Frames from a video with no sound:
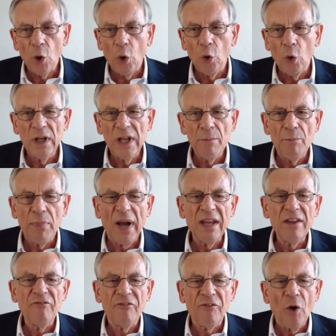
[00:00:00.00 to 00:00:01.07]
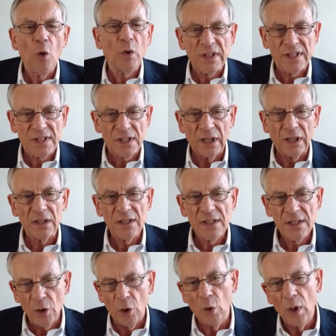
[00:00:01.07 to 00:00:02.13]
Only by focusing.
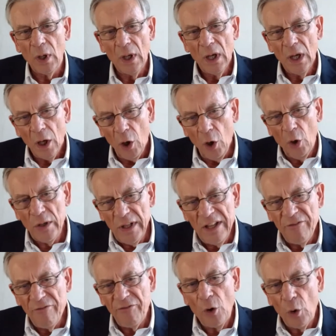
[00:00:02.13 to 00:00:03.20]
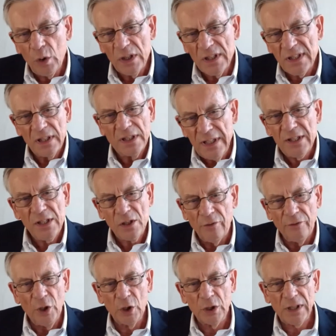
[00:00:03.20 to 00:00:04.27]
So only focus leads to
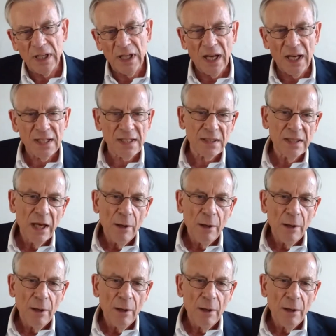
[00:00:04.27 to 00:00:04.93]
world class.